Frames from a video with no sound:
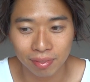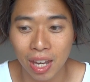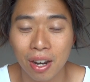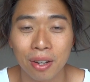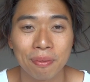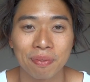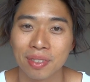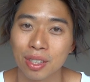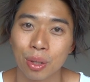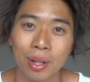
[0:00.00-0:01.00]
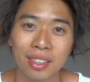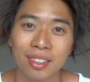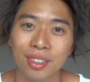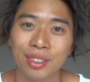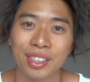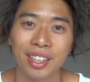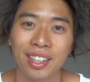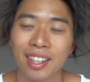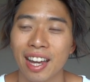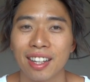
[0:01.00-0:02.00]
you know, it's a quick
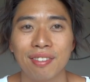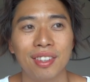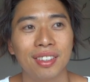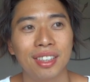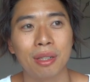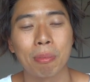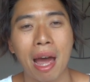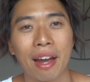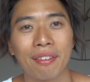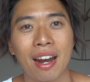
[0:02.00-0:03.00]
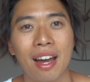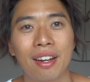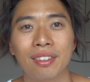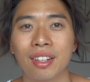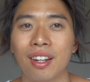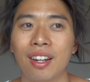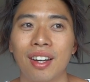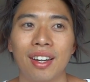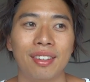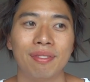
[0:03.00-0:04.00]
solution. I give you a little background
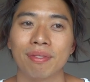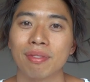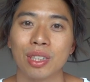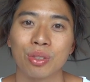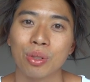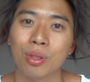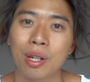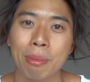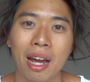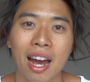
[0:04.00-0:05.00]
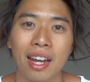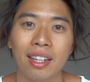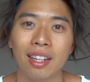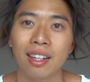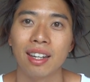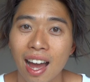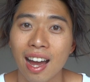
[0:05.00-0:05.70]
on the story behind it.